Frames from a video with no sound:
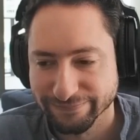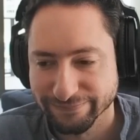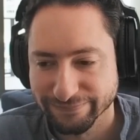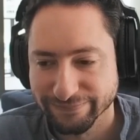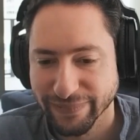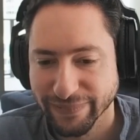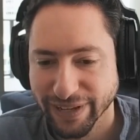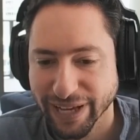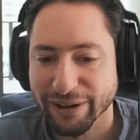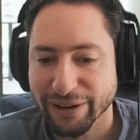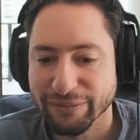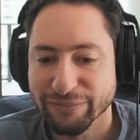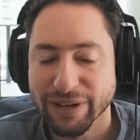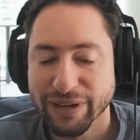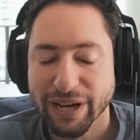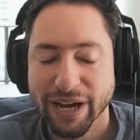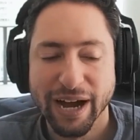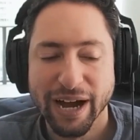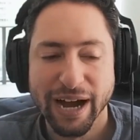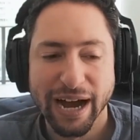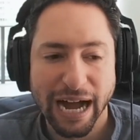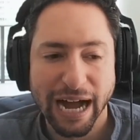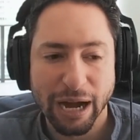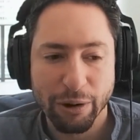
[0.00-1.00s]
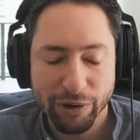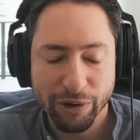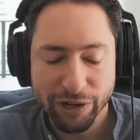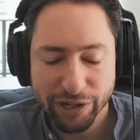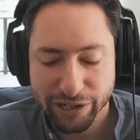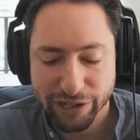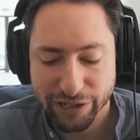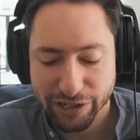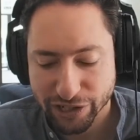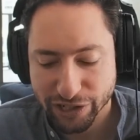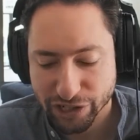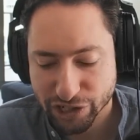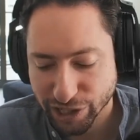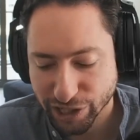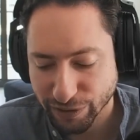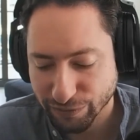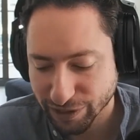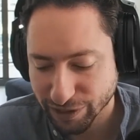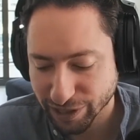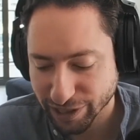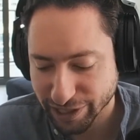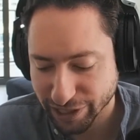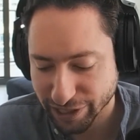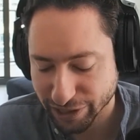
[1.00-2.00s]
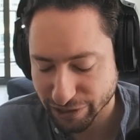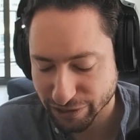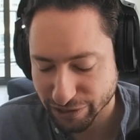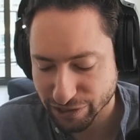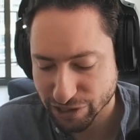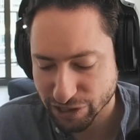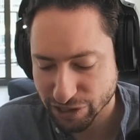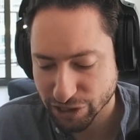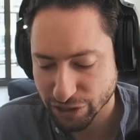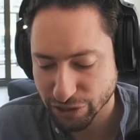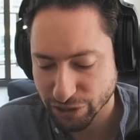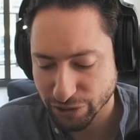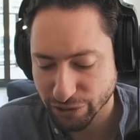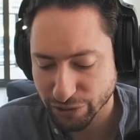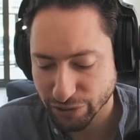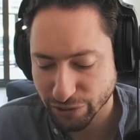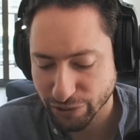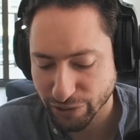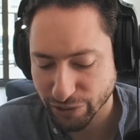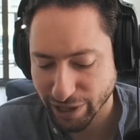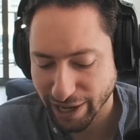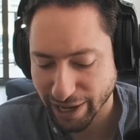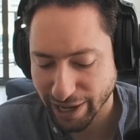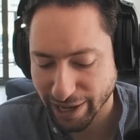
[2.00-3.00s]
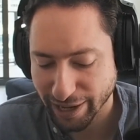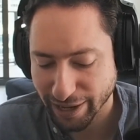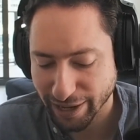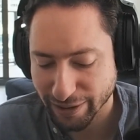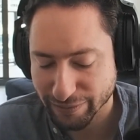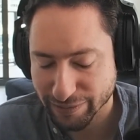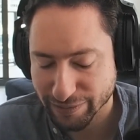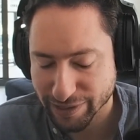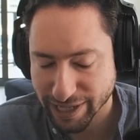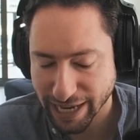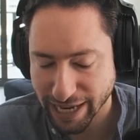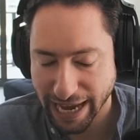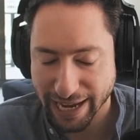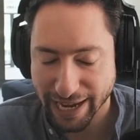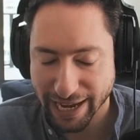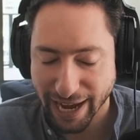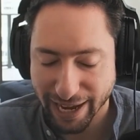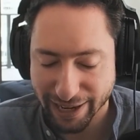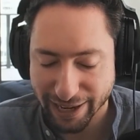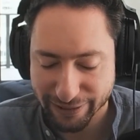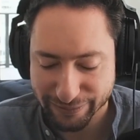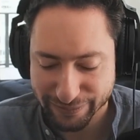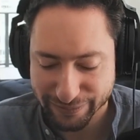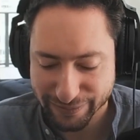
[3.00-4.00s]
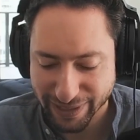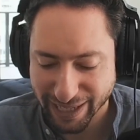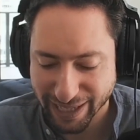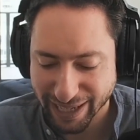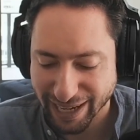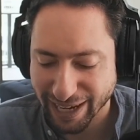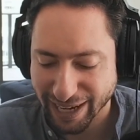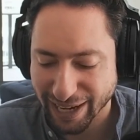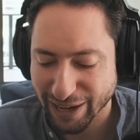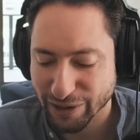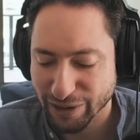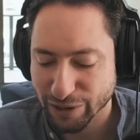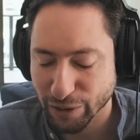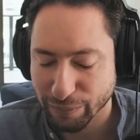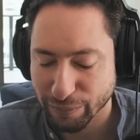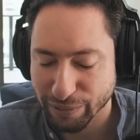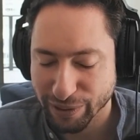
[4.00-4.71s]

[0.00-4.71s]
Yeah, I want to shift the gears to AI. Peter